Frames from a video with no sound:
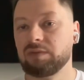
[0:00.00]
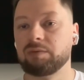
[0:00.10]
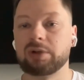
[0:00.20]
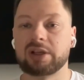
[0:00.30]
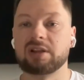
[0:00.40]

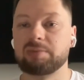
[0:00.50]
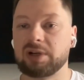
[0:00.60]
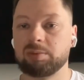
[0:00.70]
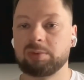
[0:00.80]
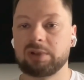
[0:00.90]
working
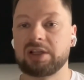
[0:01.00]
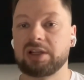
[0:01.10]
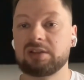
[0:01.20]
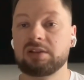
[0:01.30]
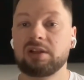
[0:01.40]

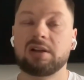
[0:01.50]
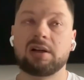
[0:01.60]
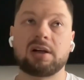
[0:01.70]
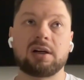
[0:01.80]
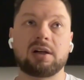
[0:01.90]
pipeline
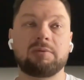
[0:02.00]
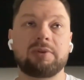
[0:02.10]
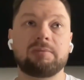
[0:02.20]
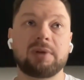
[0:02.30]
within